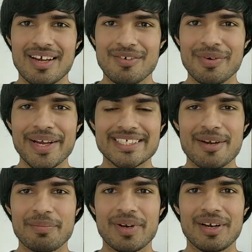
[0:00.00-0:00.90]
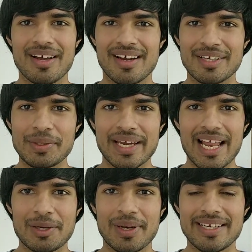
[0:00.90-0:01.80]
For example, you're
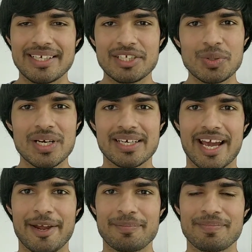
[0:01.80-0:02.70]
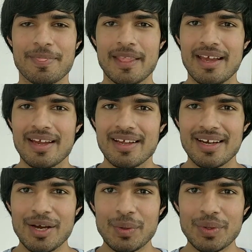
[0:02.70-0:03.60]
calculating total time.
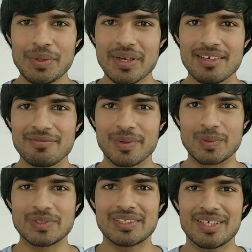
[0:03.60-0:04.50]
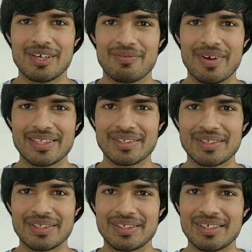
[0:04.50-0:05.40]
Now, you're confused
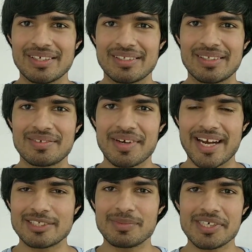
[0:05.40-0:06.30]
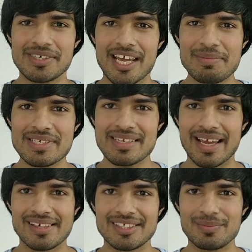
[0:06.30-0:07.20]
whether the transmission time is
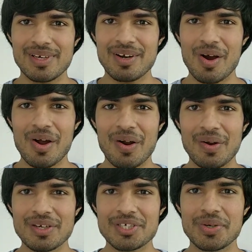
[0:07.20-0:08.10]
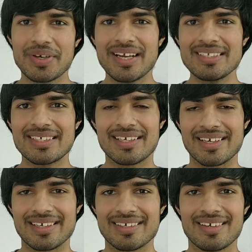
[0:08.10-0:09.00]
negligible or should you consider
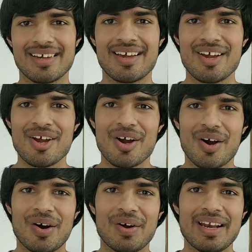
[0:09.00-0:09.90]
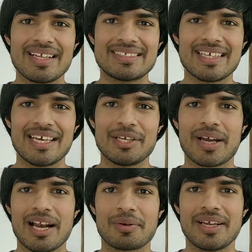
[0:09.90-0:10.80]
it? Or let's say you're
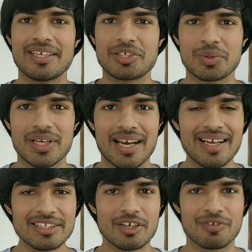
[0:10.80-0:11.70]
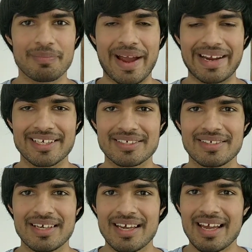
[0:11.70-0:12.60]
calculating total length of a packet
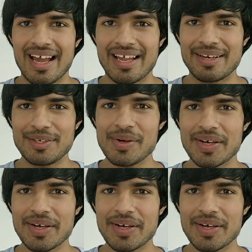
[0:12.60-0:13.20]
and you're